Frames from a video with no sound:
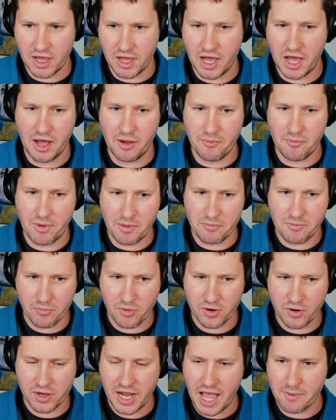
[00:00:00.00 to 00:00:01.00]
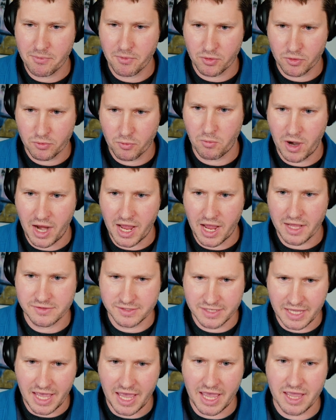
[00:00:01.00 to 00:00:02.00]
I'm pretty happy with where we're at
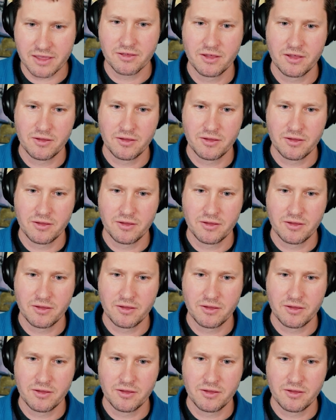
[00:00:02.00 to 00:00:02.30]
today.